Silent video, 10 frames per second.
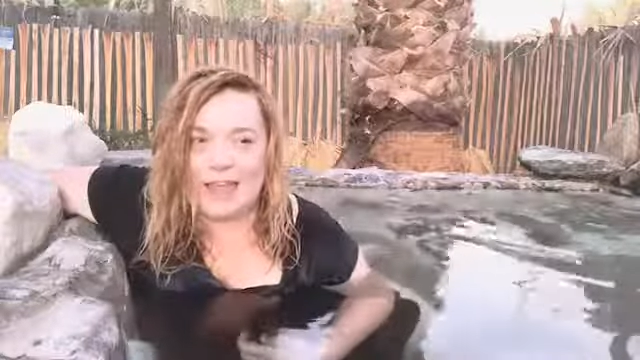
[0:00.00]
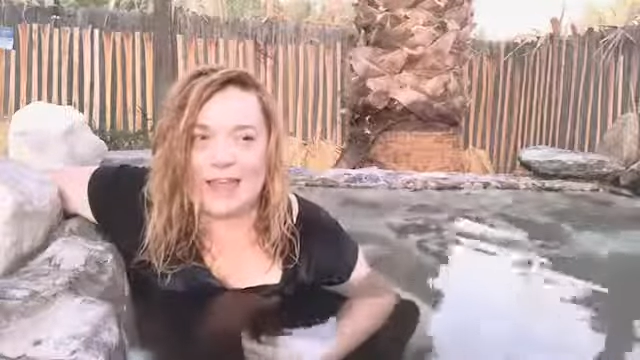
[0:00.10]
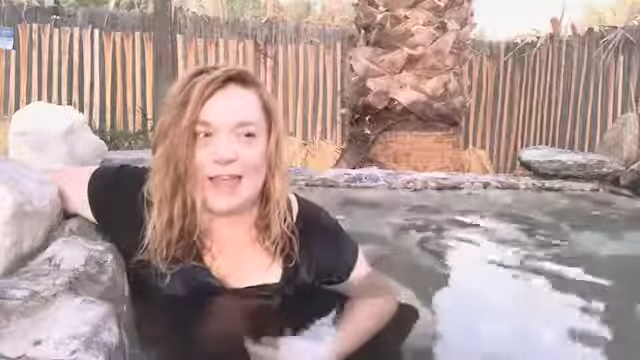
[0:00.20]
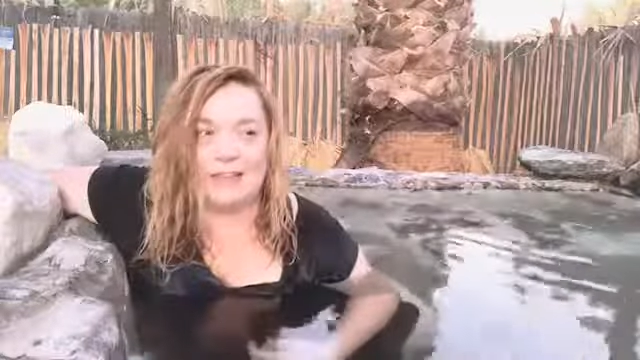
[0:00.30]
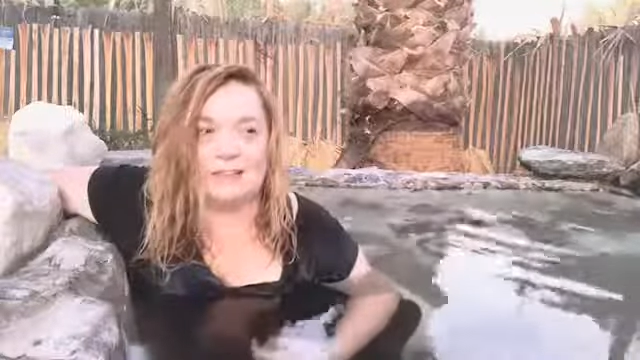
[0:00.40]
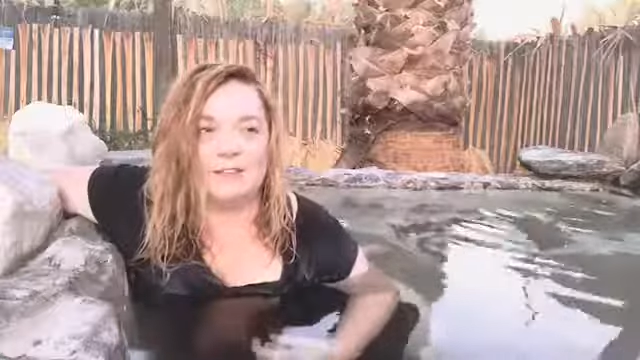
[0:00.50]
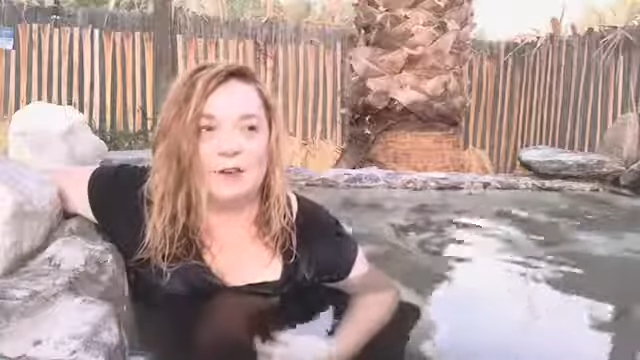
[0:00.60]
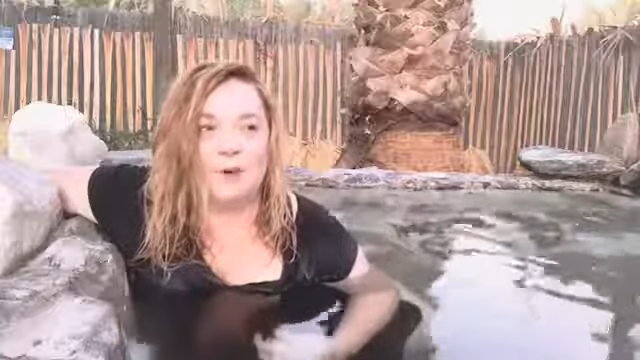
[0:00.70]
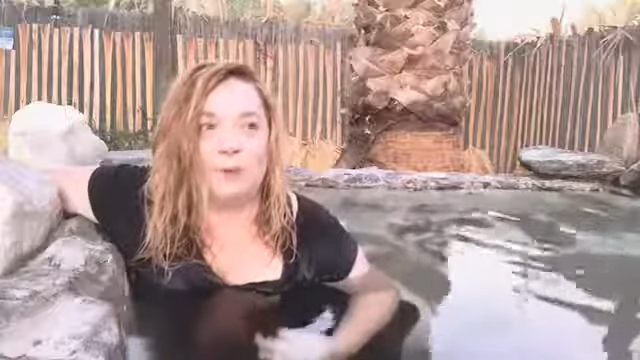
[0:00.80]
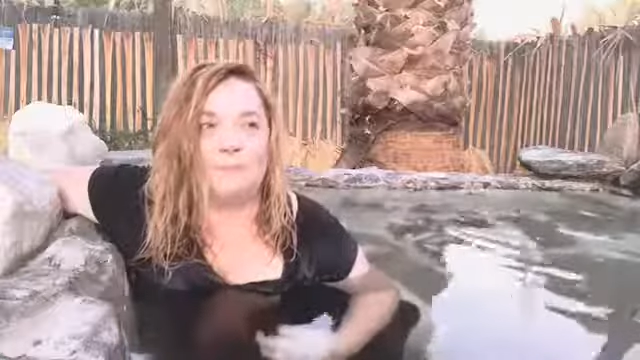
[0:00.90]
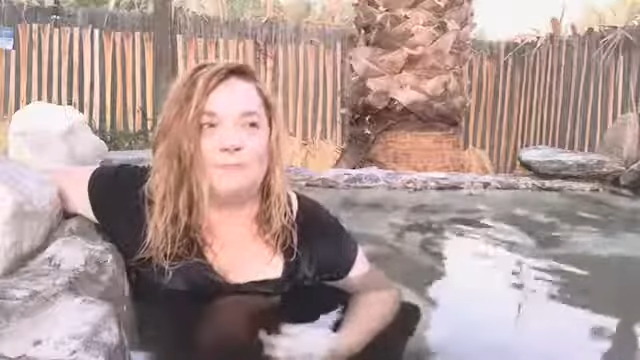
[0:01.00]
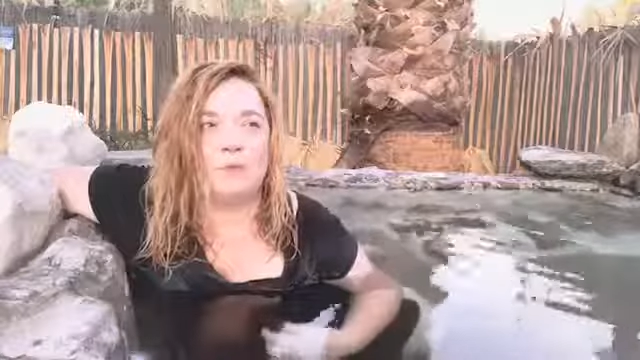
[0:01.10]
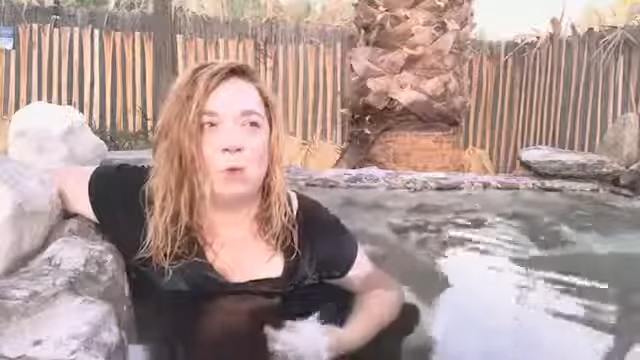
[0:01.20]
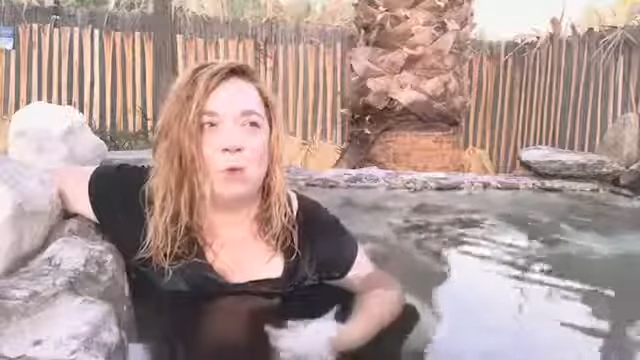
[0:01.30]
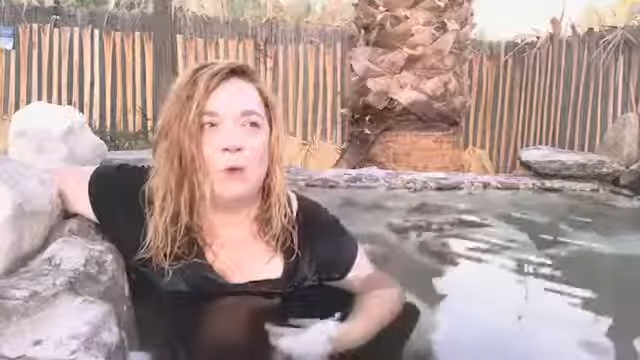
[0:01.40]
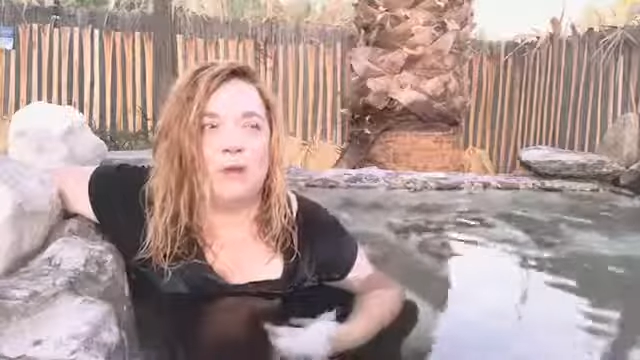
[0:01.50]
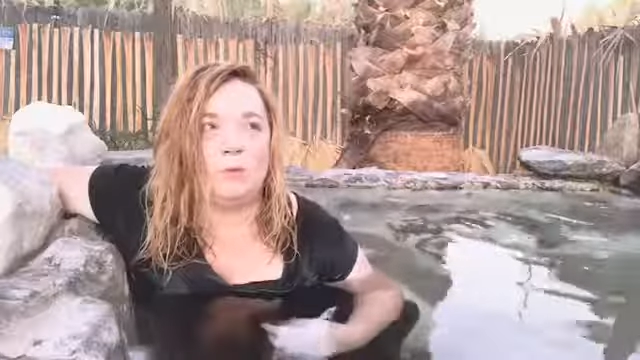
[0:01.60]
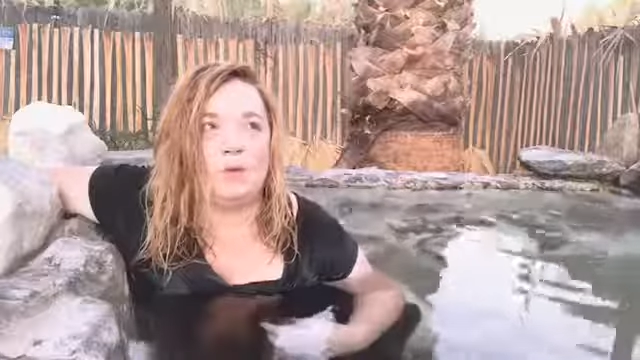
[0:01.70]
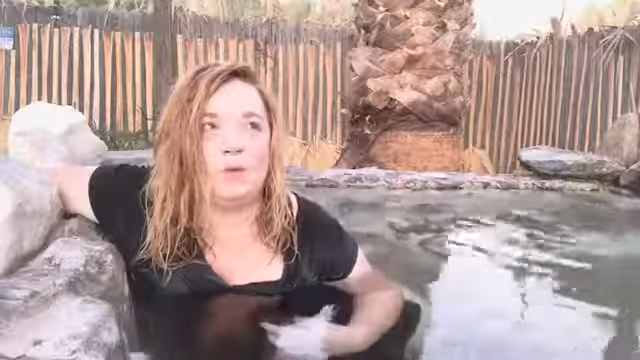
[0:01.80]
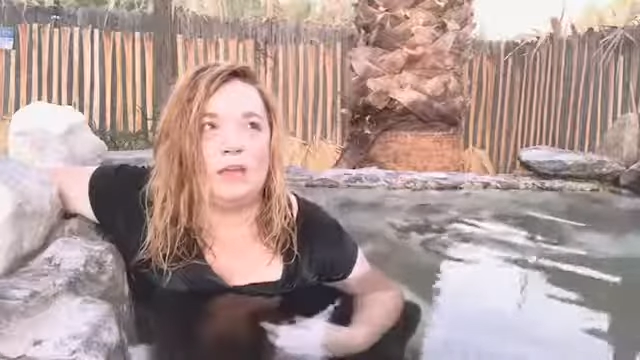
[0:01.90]
And so
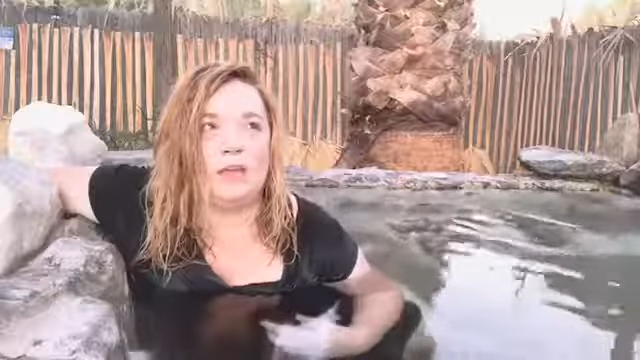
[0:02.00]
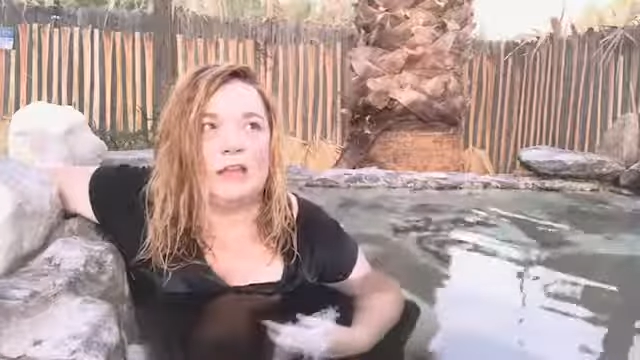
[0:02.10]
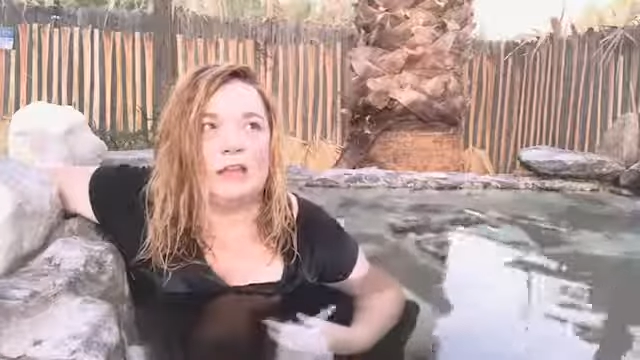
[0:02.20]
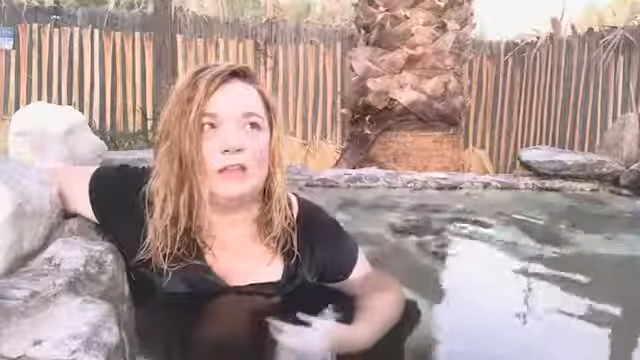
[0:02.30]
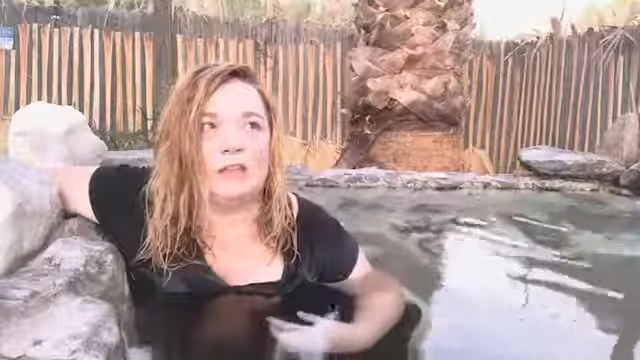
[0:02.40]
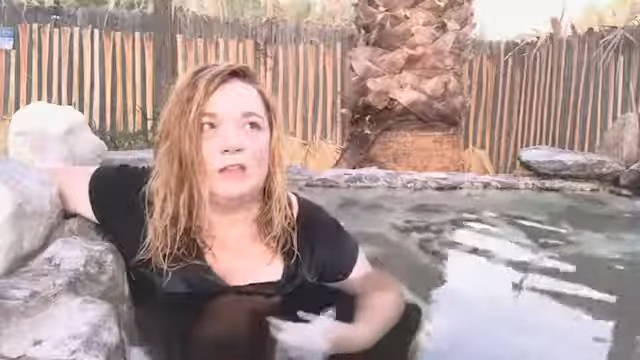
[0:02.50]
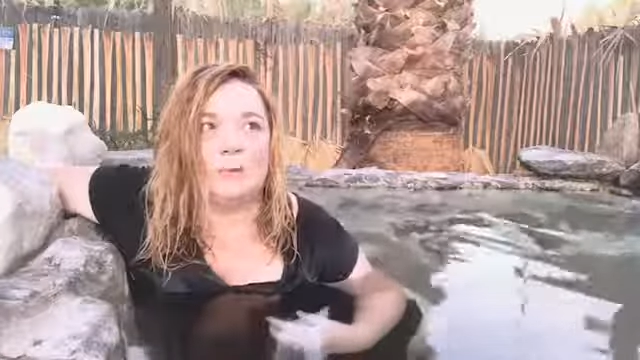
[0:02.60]
when we're in